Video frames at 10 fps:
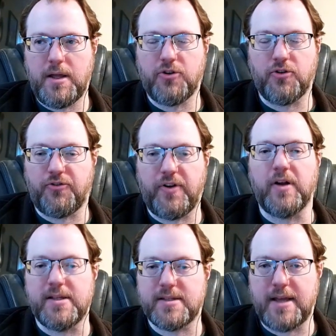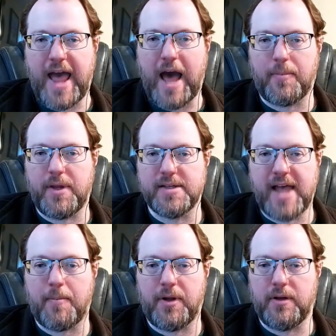interference that has
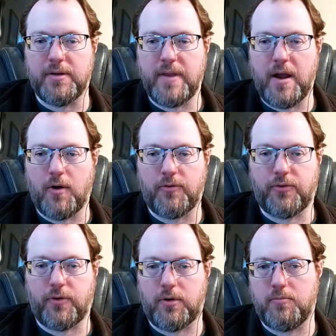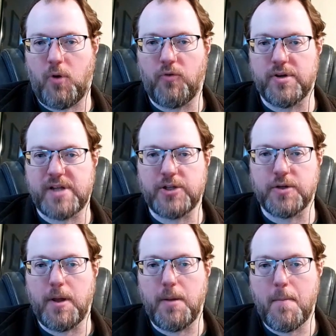happened there for over a
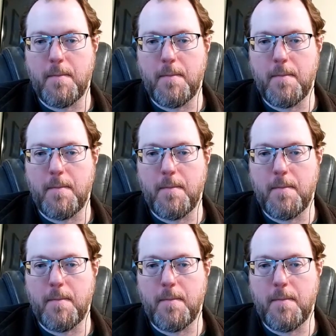century.